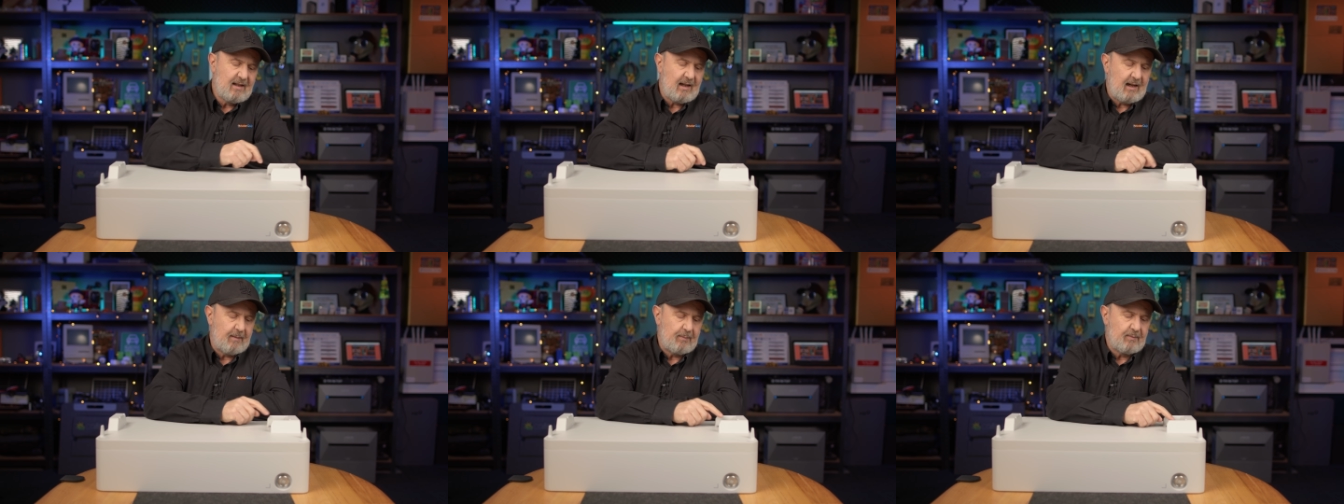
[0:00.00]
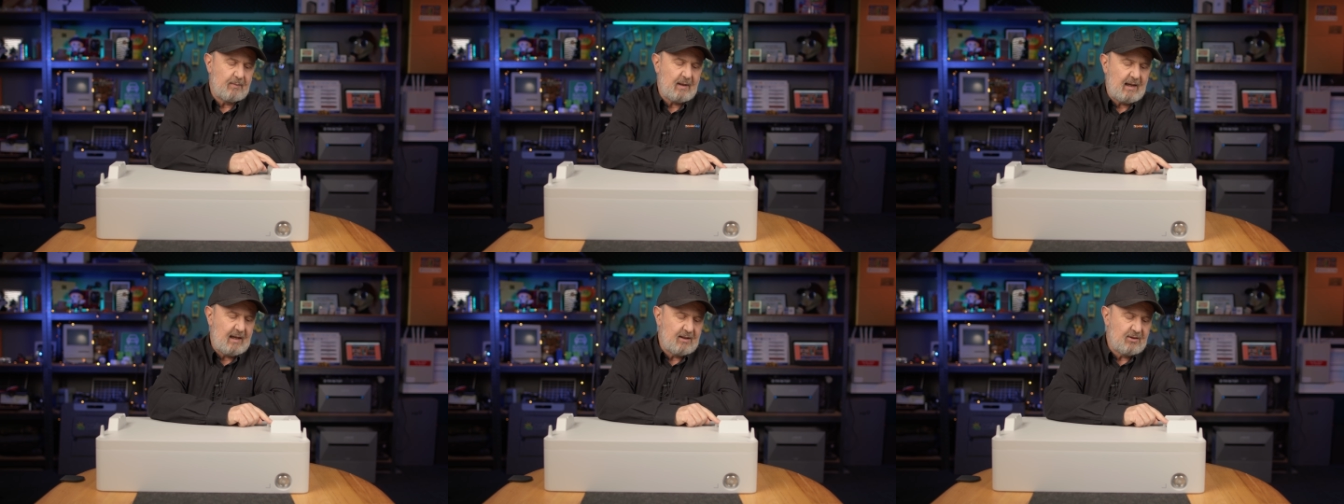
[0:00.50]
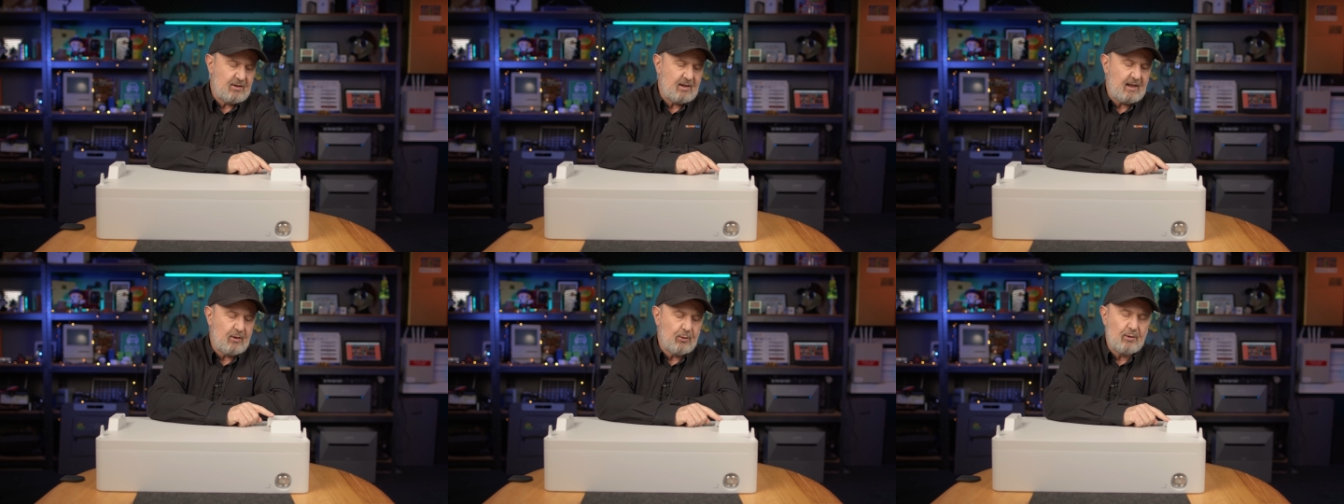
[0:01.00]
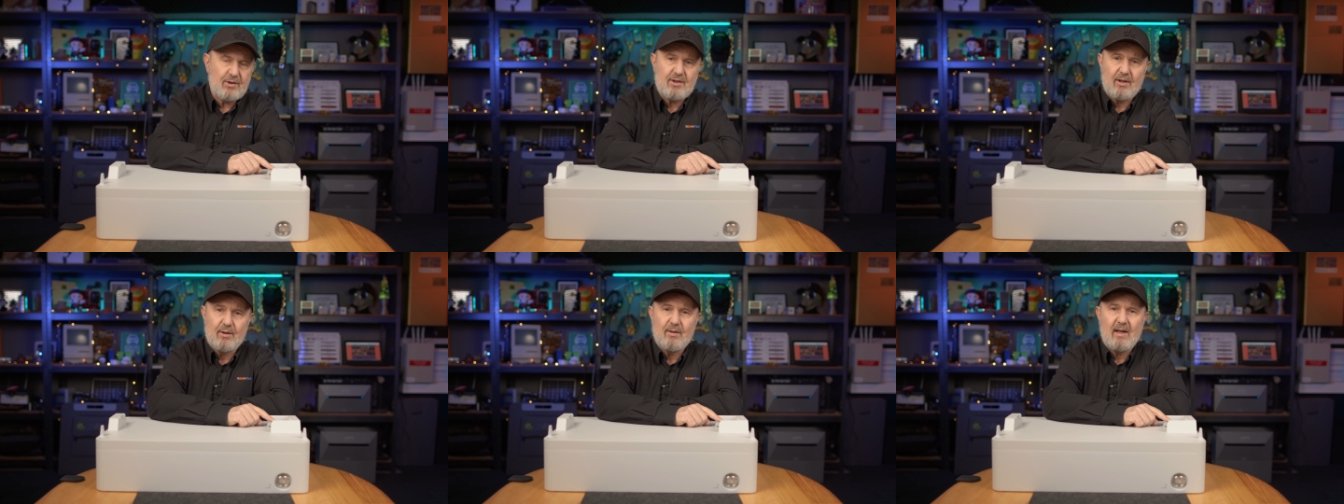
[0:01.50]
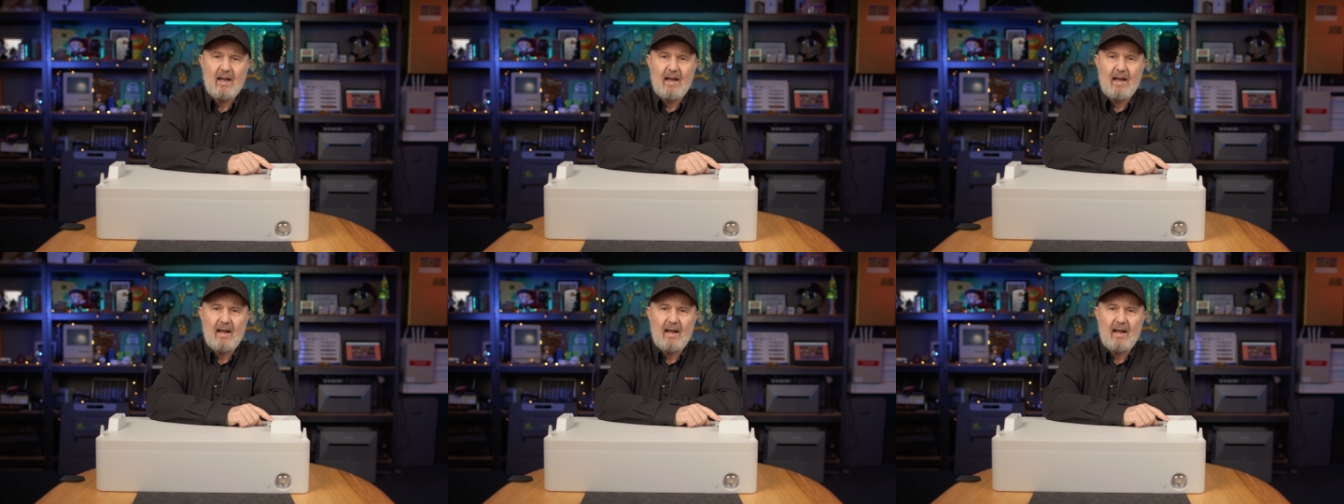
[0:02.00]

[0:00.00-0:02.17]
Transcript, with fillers: Uh, and they also